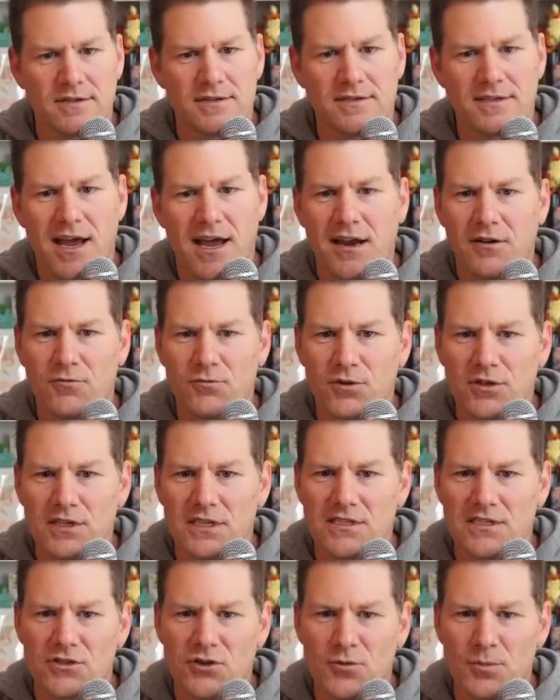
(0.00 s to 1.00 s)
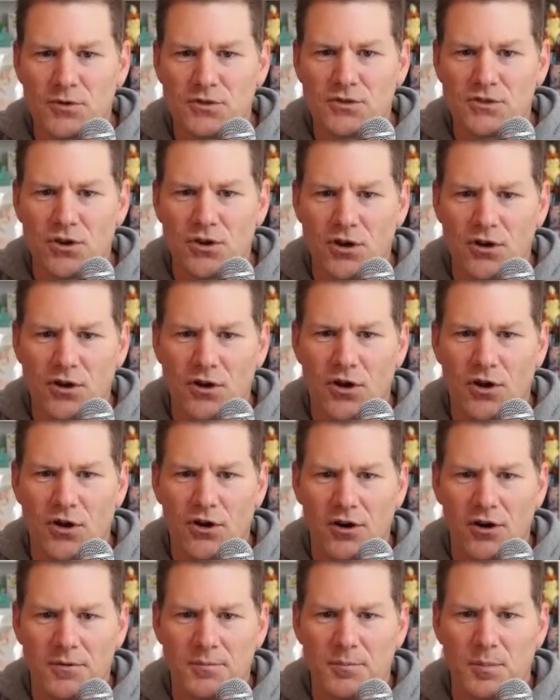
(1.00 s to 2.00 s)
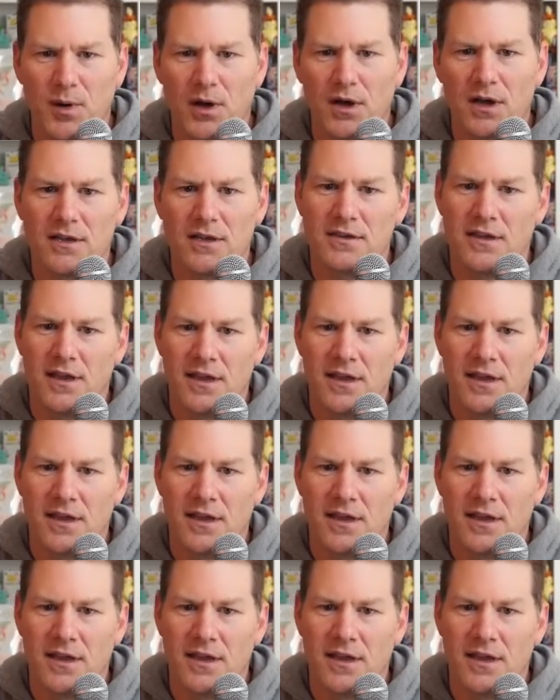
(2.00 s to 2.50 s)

Not a really superstar card, but